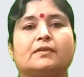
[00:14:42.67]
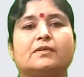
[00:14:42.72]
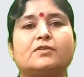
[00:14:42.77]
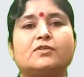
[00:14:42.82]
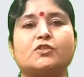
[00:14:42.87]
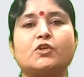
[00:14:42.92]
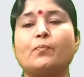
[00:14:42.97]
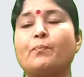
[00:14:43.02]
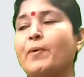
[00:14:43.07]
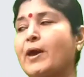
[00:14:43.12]

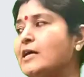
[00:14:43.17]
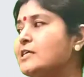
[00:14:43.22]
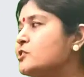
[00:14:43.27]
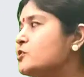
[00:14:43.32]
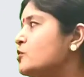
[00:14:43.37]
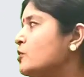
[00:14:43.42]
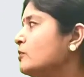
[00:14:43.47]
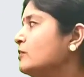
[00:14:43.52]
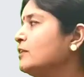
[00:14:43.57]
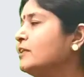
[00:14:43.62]
So
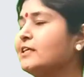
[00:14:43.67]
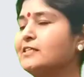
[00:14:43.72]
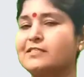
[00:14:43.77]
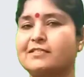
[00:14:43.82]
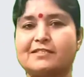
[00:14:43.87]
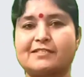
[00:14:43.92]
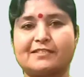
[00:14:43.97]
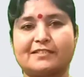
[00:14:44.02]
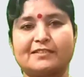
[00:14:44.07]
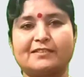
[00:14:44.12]
based on
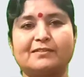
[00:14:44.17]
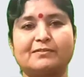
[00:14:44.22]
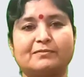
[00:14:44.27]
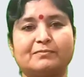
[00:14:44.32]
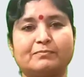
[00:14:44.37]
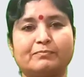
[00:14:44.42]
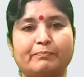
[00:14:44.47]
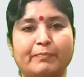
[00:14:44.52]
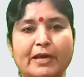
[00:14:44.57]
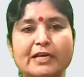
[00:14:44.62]
this,
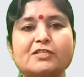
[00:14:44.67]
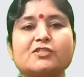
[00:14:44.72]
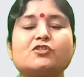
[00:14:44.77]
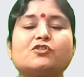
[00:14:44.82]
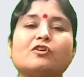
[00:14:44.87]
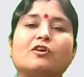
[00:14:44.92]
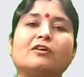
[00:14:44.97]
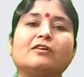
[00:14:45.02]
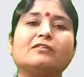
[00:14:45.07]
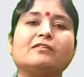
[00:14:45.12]
based
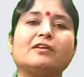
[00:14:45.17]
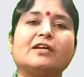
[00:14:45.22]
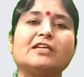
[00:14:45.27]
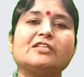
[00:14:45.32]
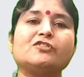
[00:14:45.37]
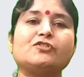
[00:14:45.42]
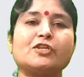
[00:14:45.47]
on